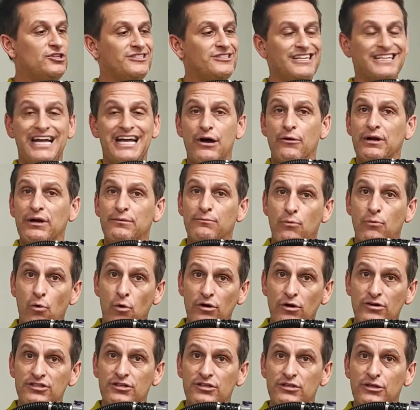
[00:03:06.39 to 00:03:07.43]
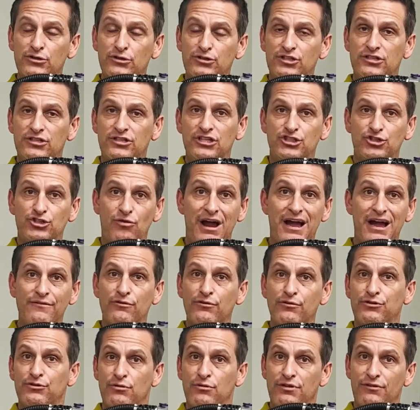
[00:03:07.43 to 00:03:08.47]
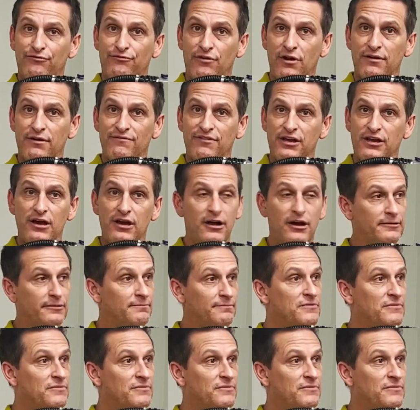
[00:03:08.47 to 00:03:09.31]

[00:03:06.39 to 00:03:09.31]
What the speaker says: allowing more solution to travel through the front of the gun.